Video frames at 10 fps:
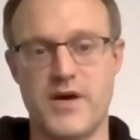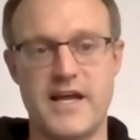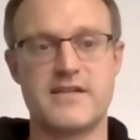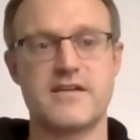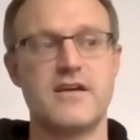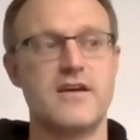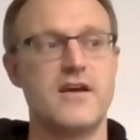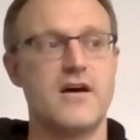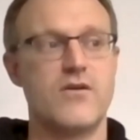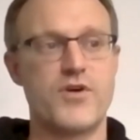But
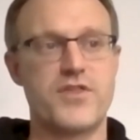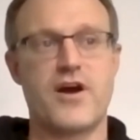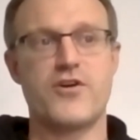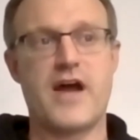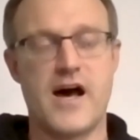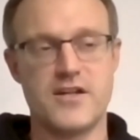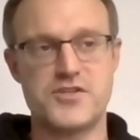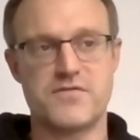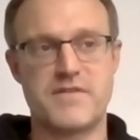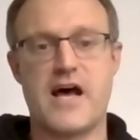with our
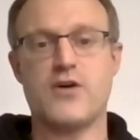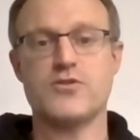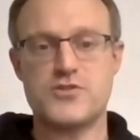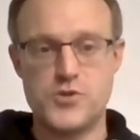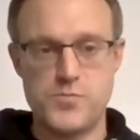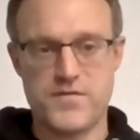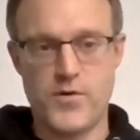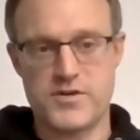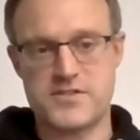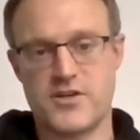knowledge of now super
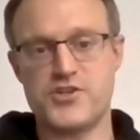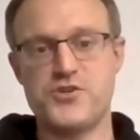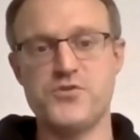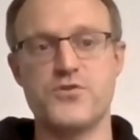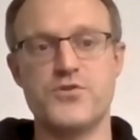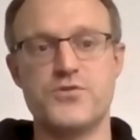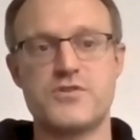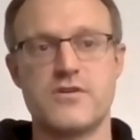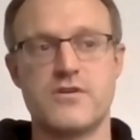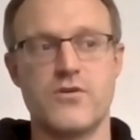focused on shoes,